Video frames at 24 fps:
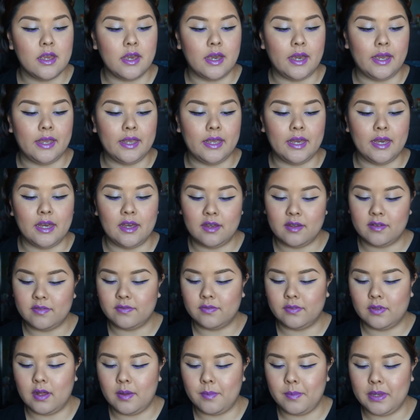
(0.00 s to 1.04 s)
I
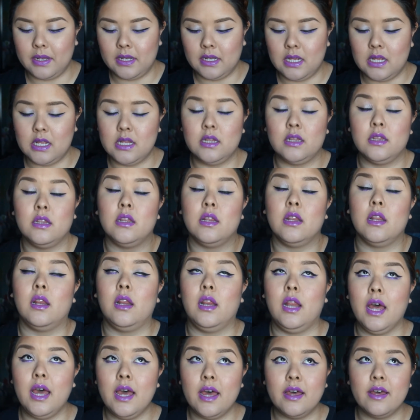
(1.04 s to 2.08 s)
have been
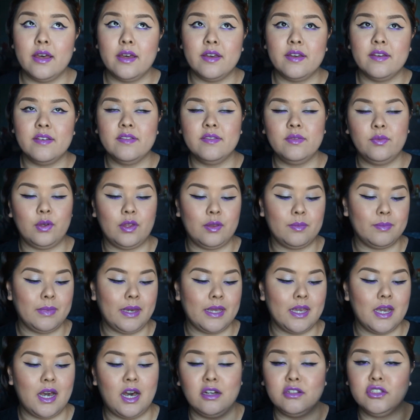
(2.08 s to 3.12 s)
in love with
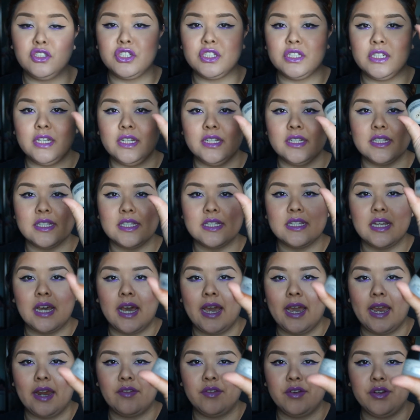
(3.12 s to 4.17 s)
my Algenist
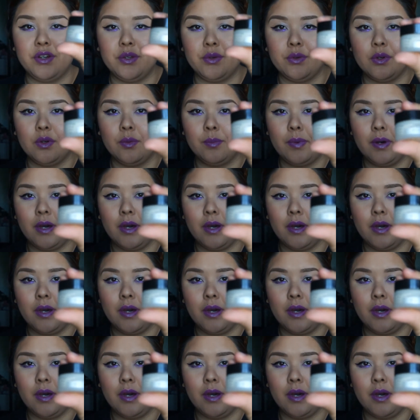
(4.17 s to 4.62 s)
Eye Renewal